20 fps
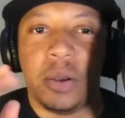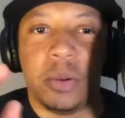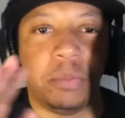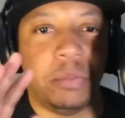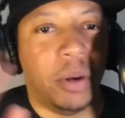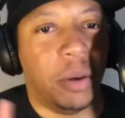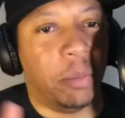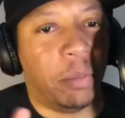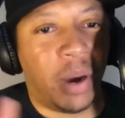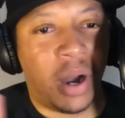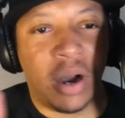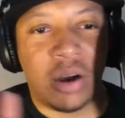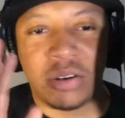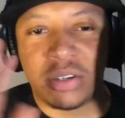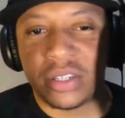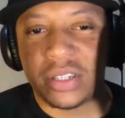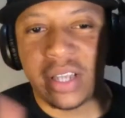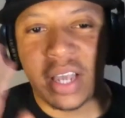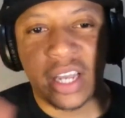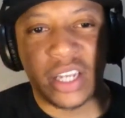But
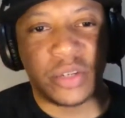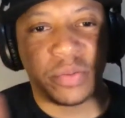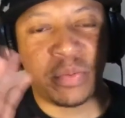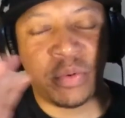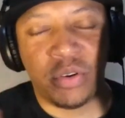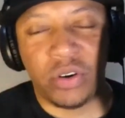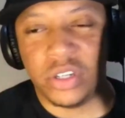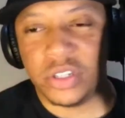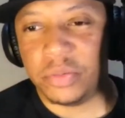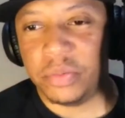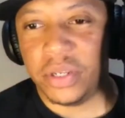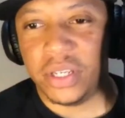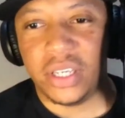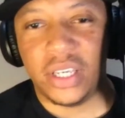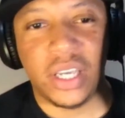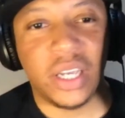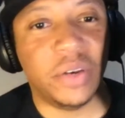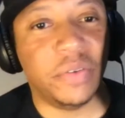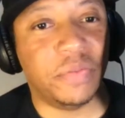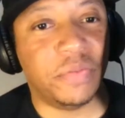Ballsack Sports been
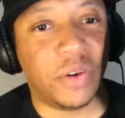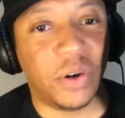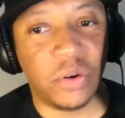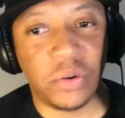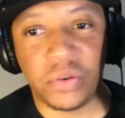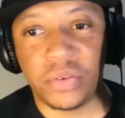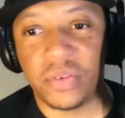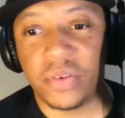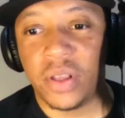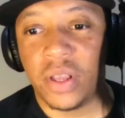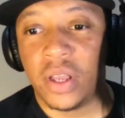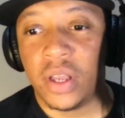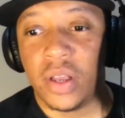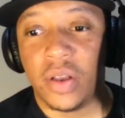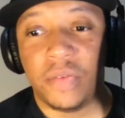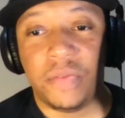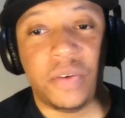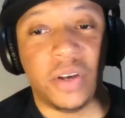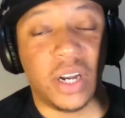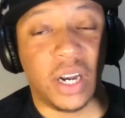getting folks
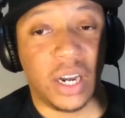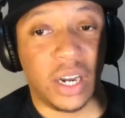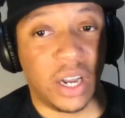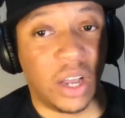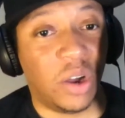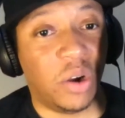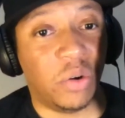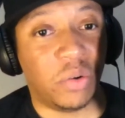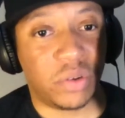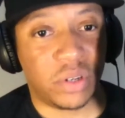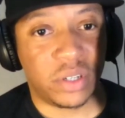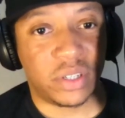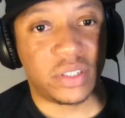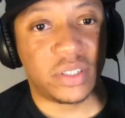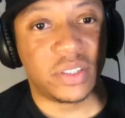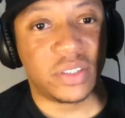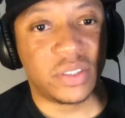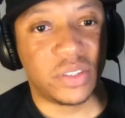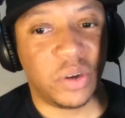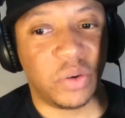for the
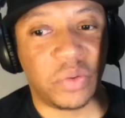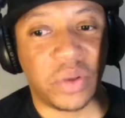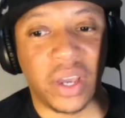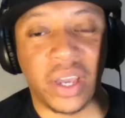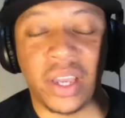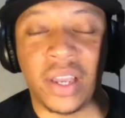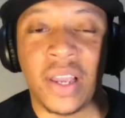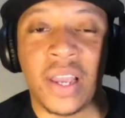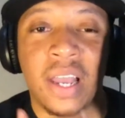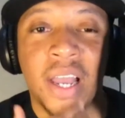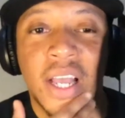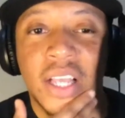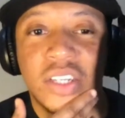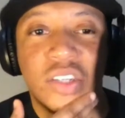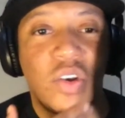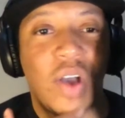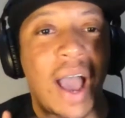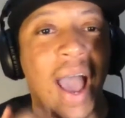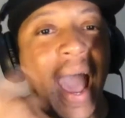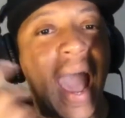longest, okay?
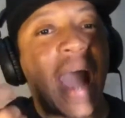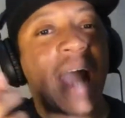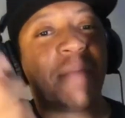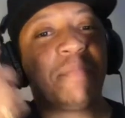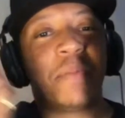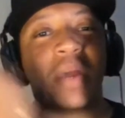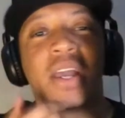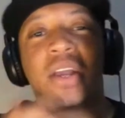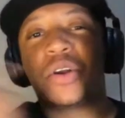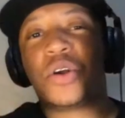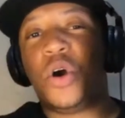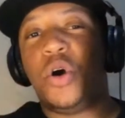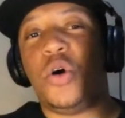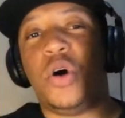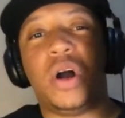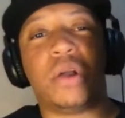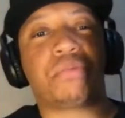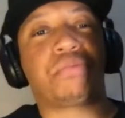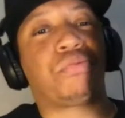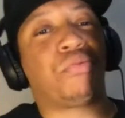So I've been
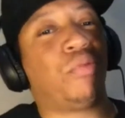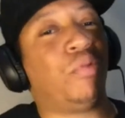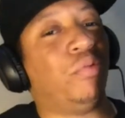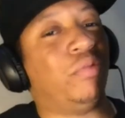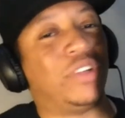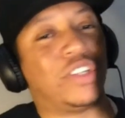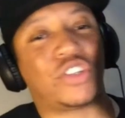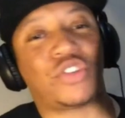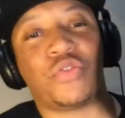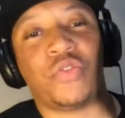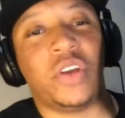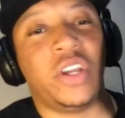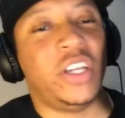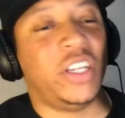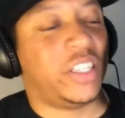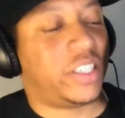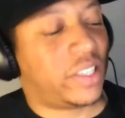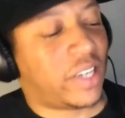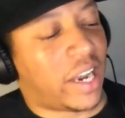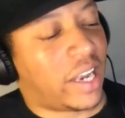going through and
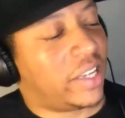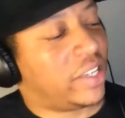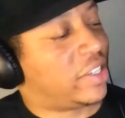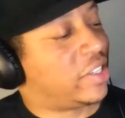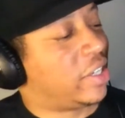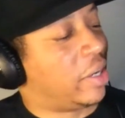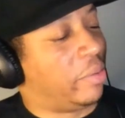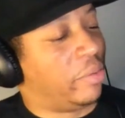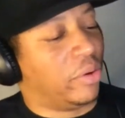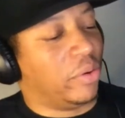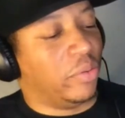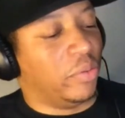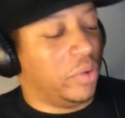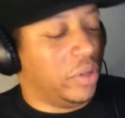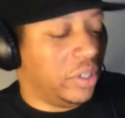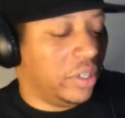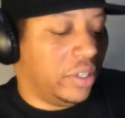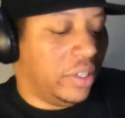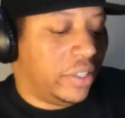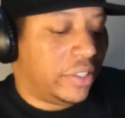screenshotting some of the
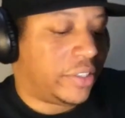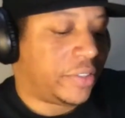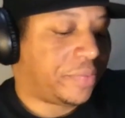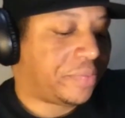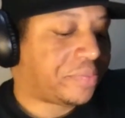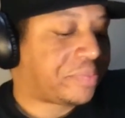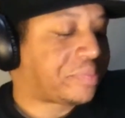ones